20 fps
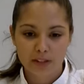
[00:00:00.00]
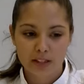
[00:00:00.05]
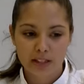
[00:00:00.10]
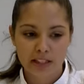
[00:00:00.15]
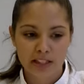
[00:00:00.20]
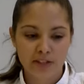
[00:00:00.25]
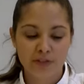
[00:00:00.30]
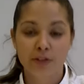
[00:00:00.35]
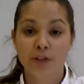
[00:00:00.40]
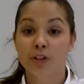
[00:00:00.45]

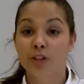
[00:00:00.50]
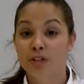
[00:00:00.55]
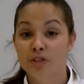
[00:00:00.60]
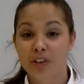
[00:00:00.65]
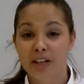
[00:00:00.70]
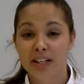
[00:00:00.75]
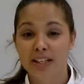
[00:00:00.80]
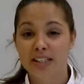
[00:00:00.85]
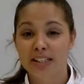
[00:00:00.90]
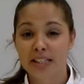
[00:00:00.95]
His food's
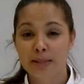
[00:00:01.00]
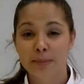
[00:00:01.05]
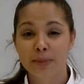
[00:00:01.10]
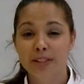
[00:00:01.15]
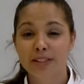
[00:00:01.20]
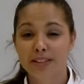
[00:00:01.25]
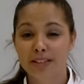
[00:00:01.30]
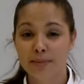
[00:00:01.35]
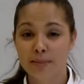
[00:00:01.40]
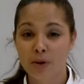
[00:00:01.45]
very
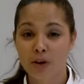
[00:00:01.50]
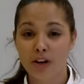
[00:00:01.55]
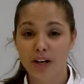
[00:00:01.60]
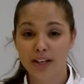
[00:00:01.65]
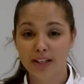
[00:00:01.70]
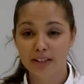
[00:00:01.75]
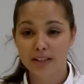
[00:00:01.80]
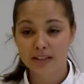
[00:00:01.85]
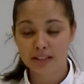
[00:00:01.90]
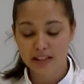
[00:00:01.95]
similar to
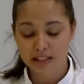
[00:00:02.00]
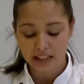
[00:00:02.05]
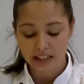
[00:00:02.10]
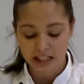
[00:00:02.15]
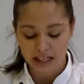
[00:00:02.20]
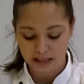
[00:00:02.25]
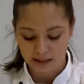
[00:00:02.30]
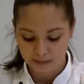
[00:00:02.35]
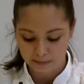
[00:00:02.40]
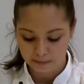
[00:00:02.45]
mine.
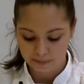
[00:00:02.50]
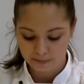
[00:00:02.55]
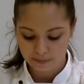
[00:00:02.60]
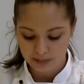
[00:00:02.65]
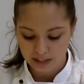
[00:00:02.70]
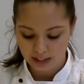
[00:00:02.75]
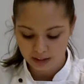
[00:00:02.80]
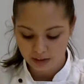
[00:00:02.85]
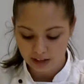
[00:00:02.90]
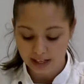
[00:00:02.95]
I
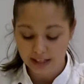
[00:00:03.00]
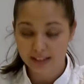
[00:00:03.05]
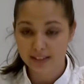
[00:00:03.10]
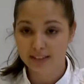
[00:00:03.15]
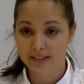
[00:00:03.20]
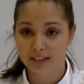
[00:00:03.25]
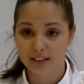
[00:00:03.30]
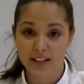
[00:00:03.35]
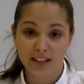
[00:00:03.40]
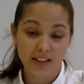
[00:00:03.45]

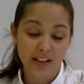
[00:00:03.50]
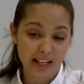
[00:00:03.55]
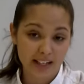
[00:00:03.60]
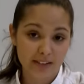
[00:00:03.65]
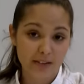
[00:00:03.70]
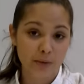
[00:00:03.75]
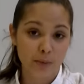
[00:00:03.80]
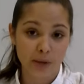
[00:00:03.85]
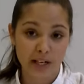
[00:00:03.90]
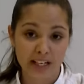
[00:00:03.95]

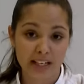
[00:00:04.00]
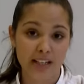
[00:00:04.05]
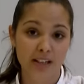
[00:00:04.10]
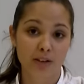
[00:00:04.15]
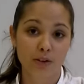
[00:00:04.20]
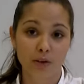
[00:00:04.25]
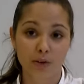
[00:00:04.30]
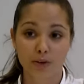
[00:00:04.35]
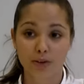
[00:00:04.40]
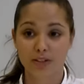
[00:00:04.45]
like the way he
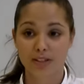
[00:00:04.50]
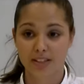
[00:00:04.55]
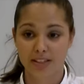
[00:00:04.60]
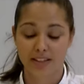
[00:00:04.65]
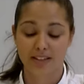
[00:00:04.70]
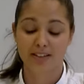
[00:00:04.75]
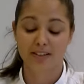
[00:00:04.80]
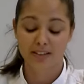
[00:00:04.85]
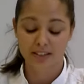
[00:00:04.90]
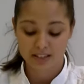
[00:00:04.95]
cooks,
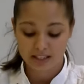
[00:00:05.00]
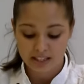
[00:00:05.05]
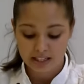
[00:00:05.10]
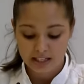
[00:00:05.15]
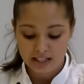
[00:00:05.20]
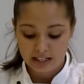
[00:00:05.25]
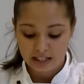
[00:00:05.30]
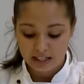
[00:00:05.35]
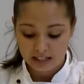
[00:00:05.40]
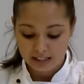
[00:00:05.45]
and
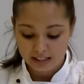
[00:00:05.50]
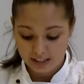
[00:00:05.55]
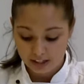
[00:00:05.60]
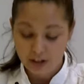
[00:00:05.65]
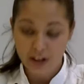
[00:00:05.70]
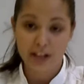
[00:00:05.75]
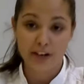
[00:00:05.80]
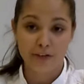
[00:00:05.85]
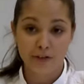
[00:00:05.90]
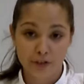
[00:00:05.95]
it's the
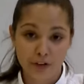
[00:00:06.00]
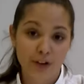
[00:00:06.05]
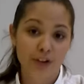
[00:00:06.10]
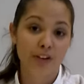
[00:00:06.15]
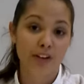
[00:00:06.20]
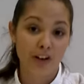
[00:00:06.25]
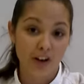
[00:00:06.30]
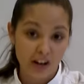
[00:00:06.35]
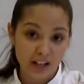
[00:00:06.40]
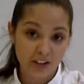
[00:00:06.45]
kind of
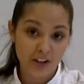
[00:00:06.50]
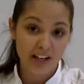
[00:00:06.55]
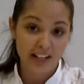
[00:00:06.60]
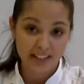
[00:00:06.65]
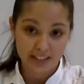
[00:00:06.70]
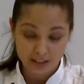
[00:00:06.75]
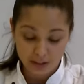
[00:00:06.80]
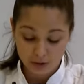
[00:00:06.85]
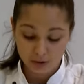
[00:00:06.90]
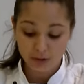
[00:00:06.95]
food that I
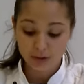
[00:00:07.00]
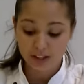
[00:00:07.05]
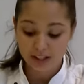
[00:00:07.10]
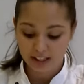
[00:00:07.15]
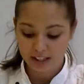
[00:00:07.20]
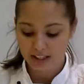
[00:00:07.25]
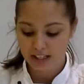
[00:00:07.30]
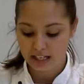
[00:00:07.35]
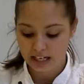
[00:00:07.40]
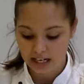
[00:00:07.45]
like to cook.
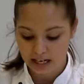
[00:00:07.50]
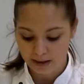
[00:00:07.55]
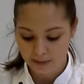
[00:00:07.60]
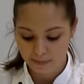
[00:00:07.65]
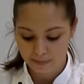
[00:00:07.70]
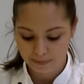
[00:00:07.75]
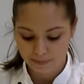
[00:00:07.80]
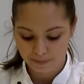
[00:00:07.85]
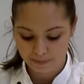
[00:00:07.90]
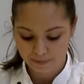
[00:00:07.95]

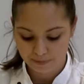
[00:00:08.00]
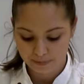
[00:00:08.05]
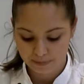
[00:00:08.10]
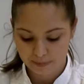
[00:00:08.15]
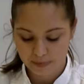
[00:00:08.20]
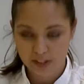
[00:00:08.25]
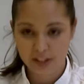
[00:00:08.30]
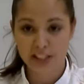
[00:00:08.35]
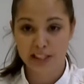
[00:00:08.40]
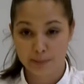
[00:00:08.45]

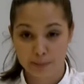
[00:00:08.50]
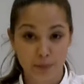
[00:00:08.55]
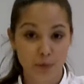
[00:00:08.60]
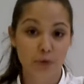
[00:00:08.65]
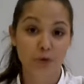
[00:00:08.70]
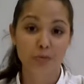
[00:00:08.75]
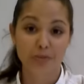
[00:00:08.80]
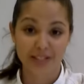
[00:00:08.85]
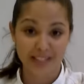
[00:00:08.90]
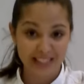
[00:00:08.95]

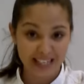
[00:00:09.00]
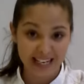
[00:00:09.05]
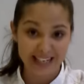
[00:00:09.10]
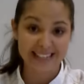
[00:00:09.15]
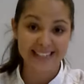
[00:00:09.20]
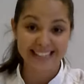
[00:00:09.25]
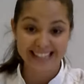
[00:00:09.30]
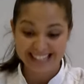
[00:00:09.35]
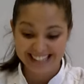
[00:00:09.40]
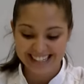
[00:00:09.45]
Simple but
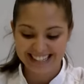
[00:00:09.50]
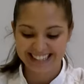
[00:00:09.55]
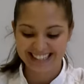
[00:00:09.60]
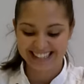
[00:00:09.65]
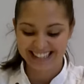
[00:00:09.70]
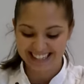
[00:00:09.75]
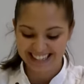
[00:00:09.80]
tasty.